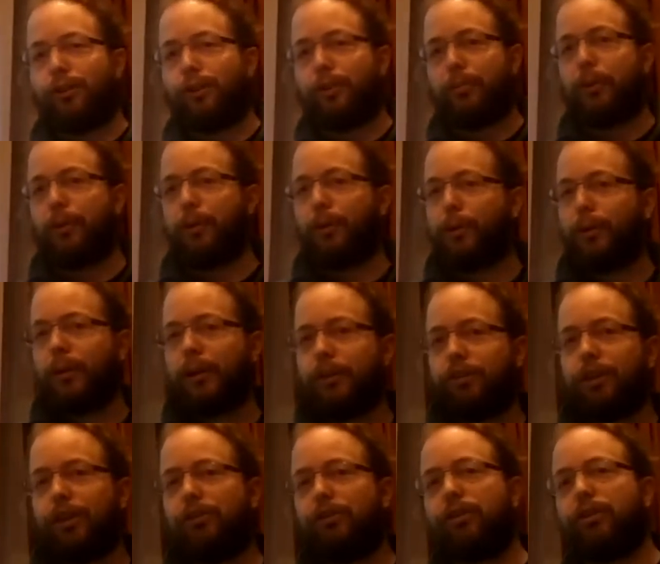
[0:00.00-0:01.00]
to talk about
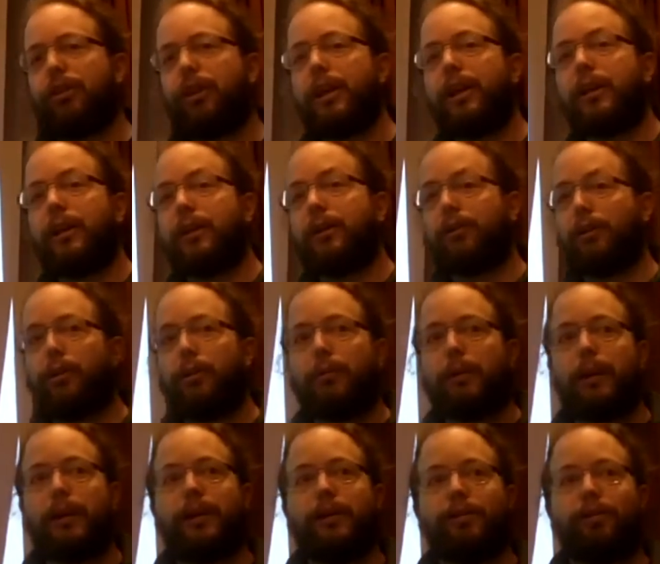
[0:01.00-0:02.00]
localization in a
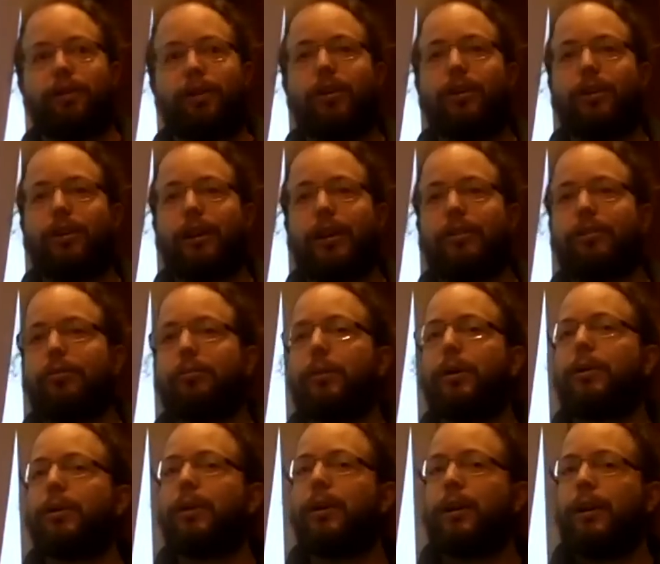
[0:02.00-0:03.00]
globalized context,
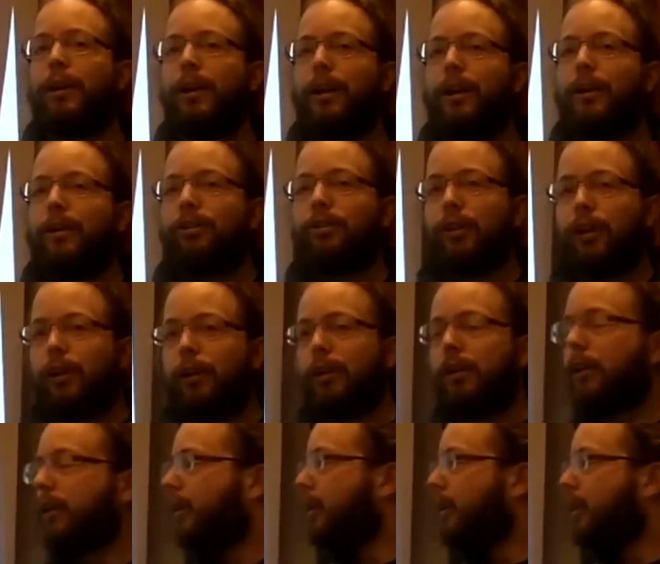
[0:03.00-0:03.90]
but still,